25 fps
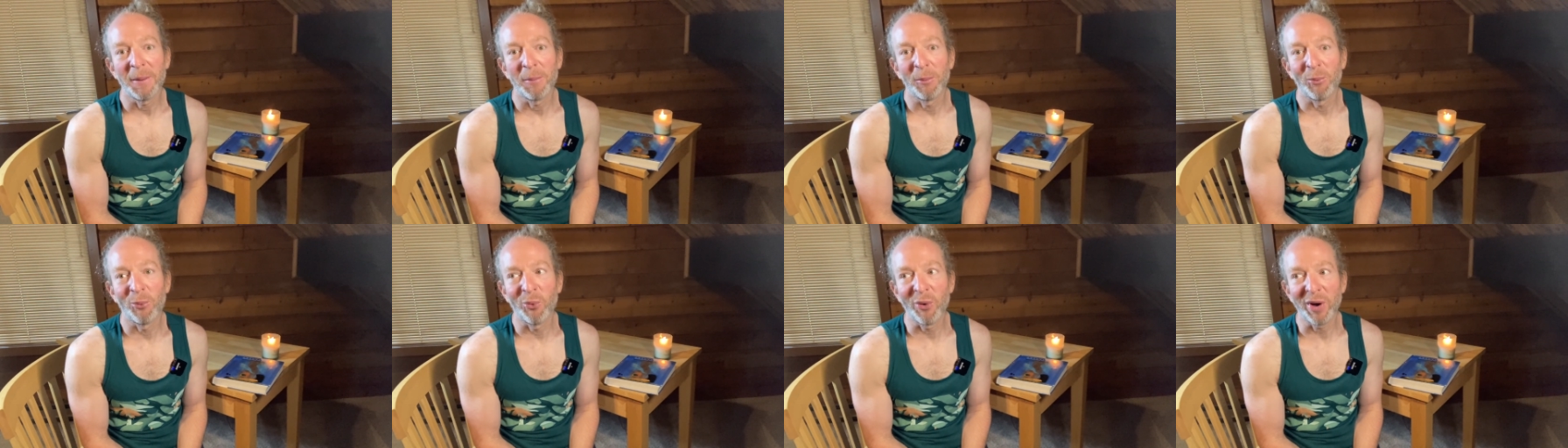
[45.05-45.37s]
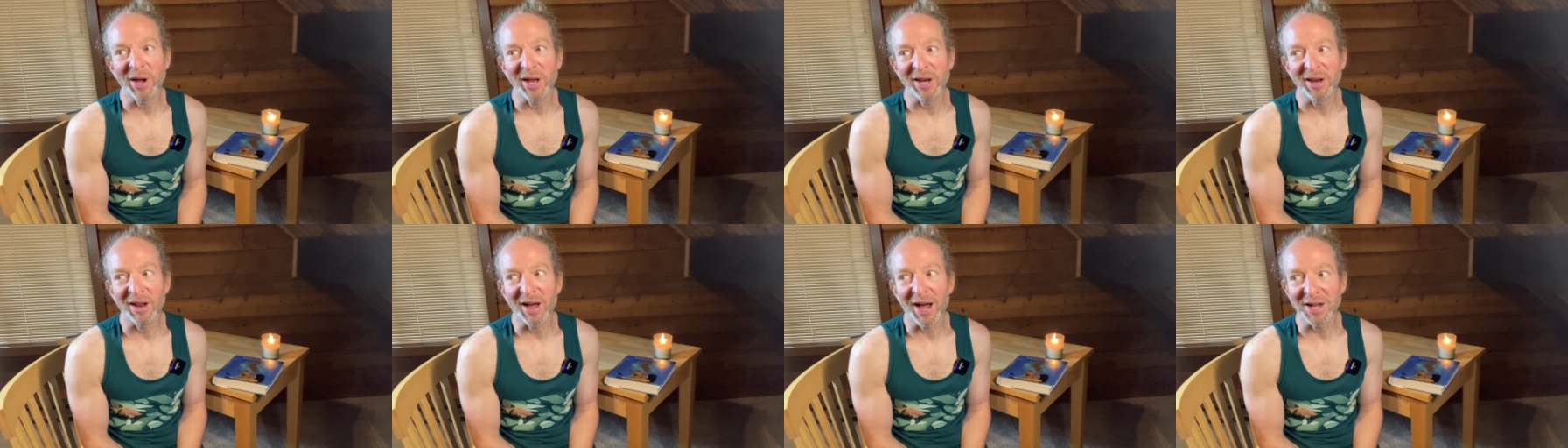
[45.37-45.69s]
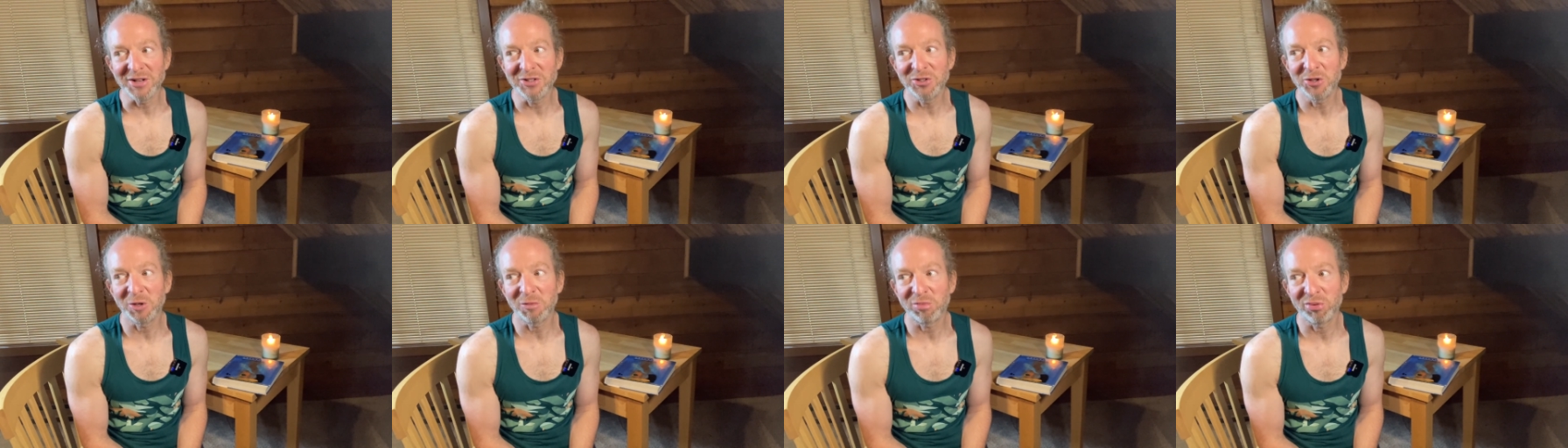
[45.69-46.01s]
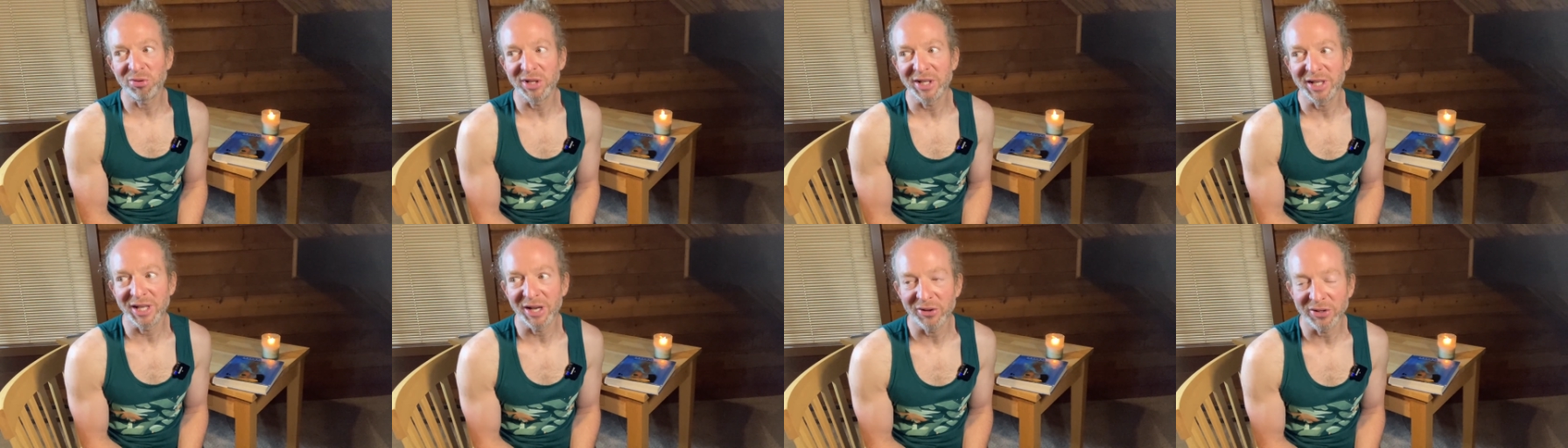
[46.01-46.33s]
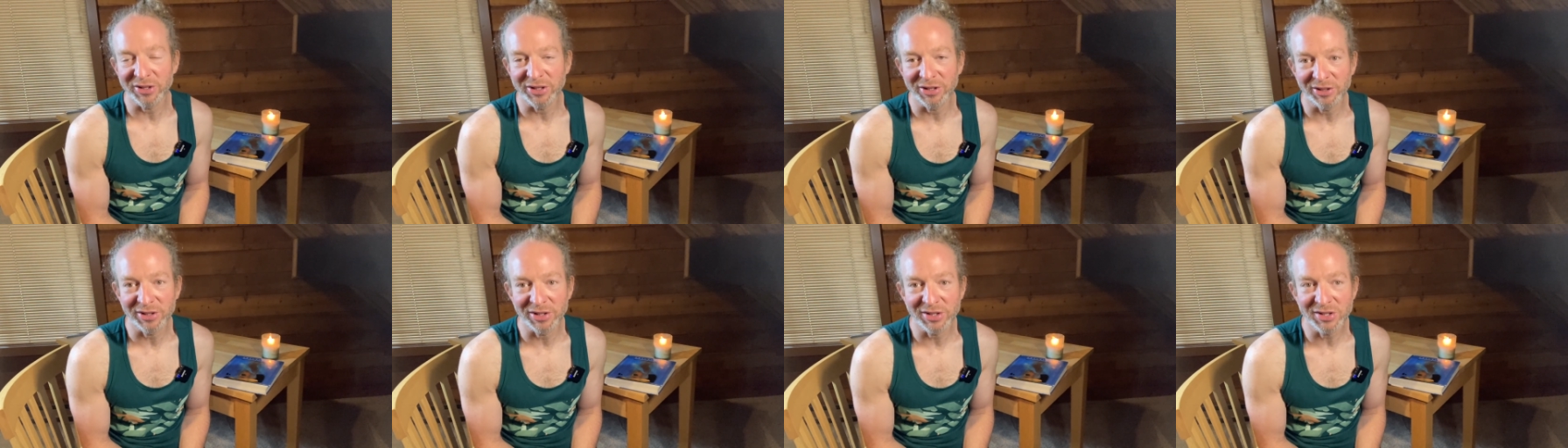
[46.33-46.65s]
When I took
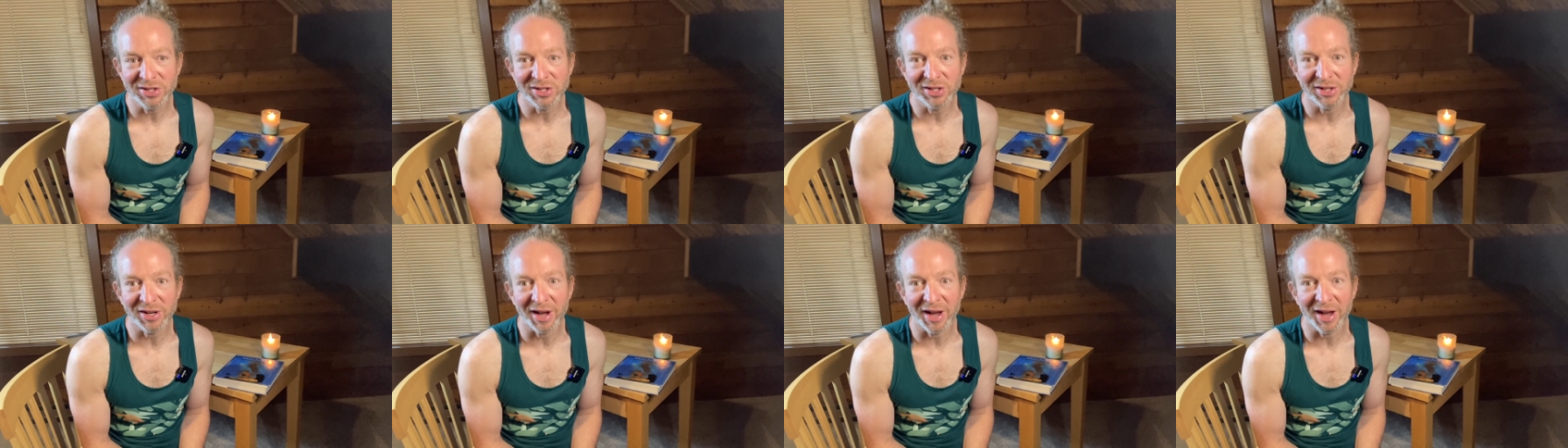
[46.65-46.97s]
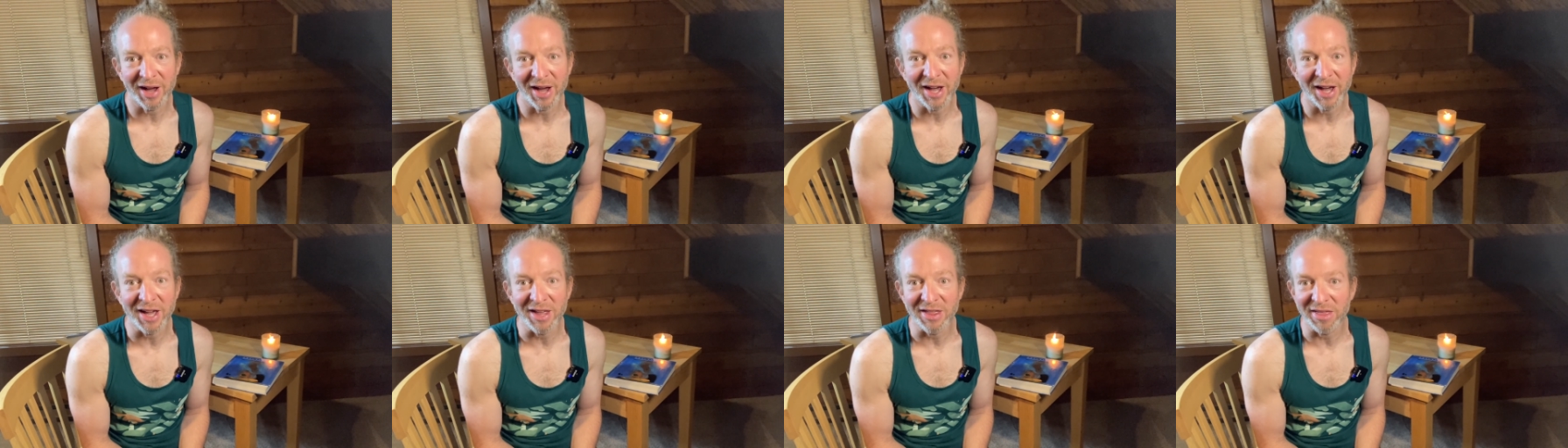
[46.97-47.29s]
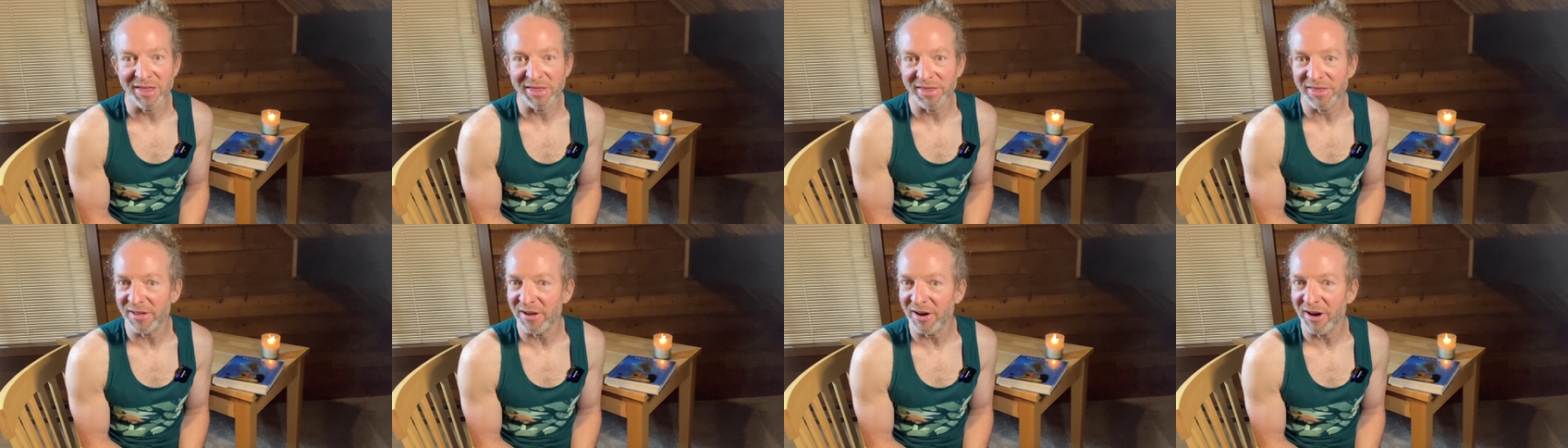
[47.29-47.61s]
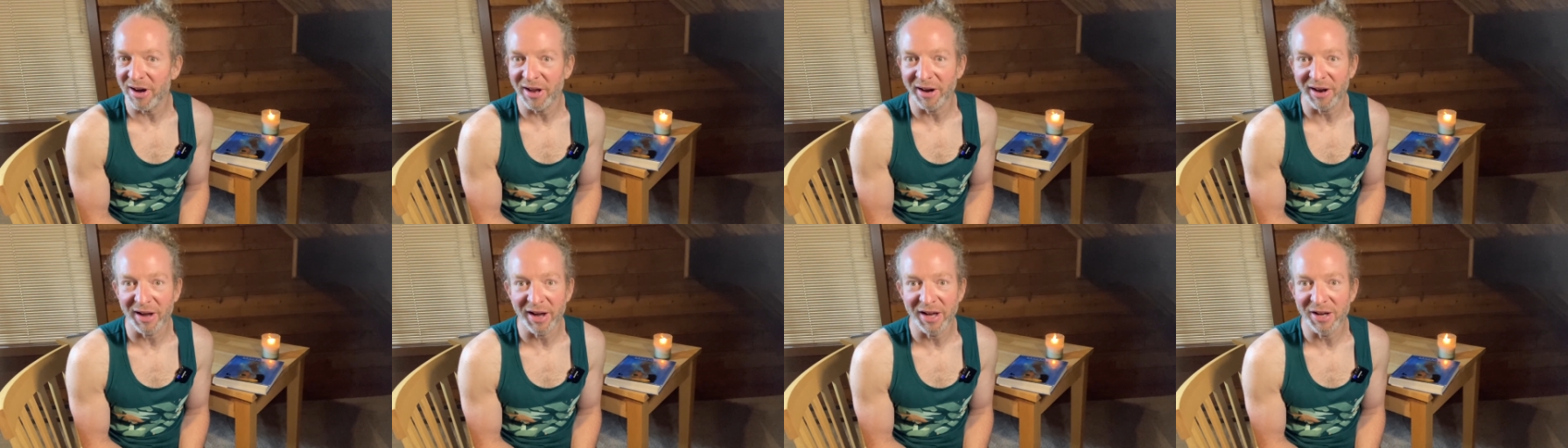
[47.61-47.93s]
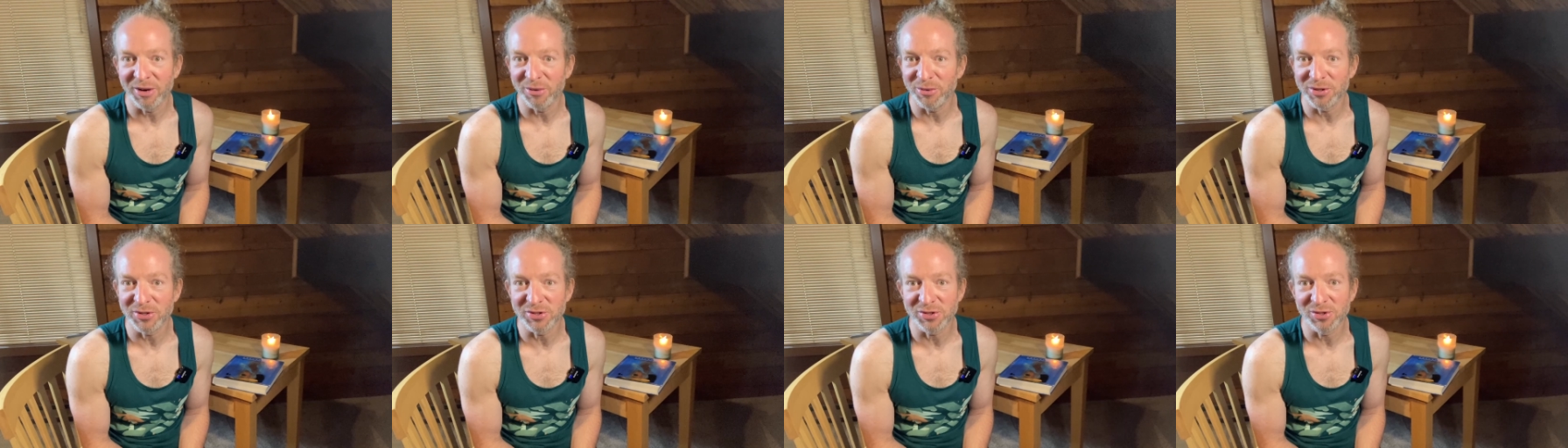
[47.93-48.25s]
pre-calculus, I thought I
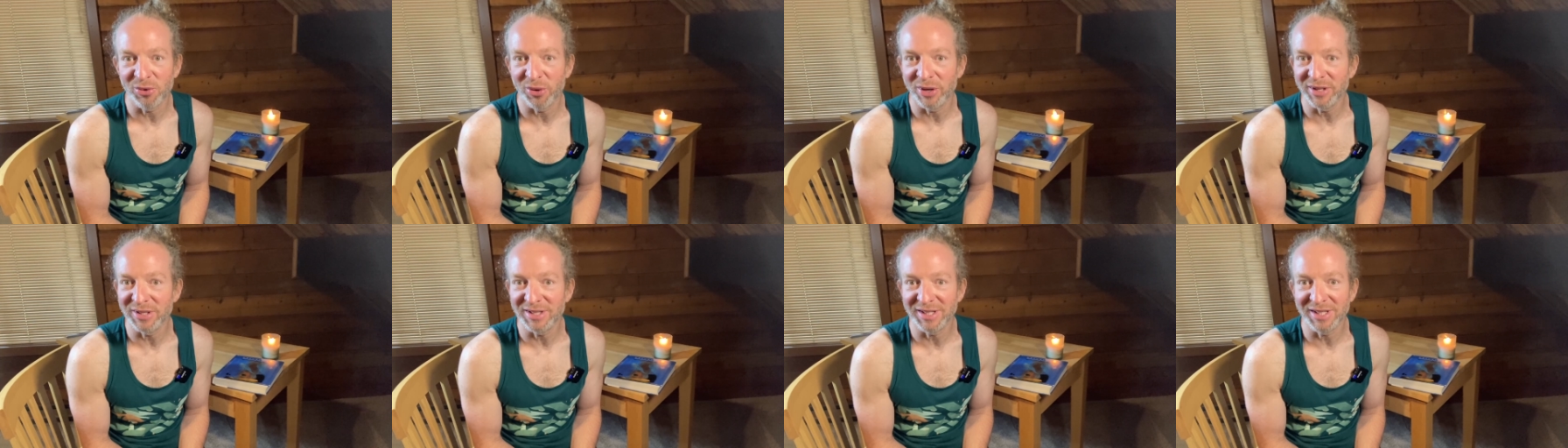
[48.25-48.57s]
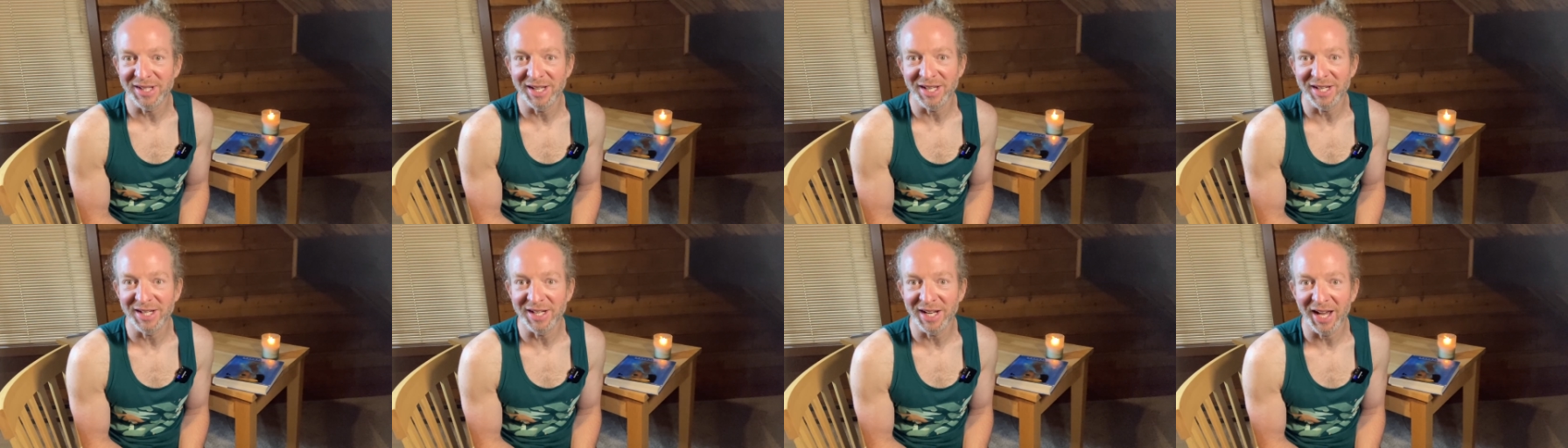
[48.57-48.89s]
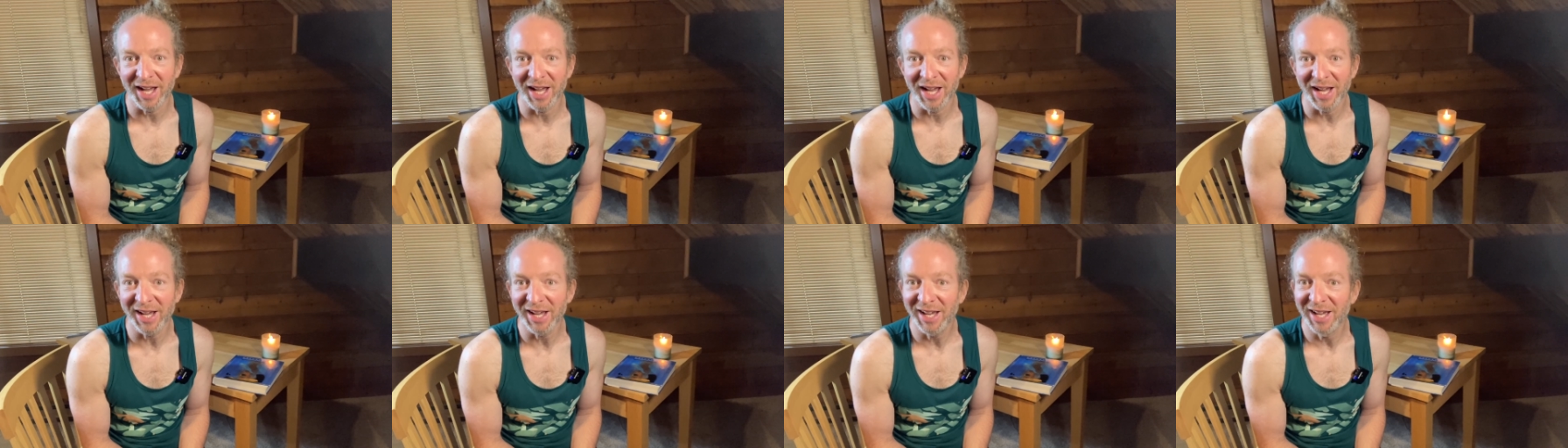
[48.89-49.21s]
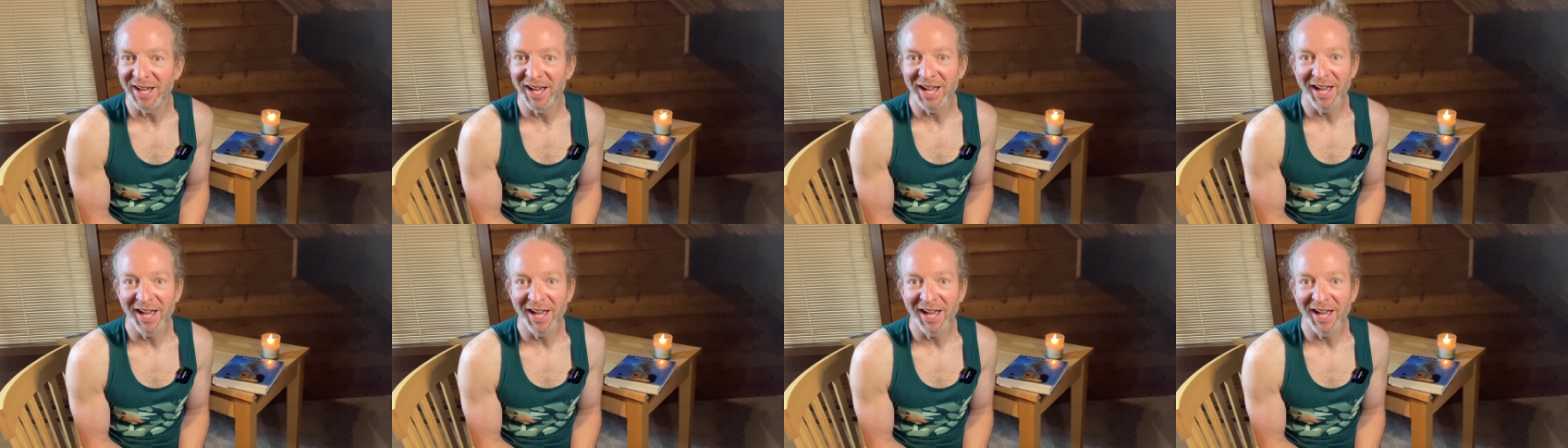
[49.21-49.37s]
was going to get an A,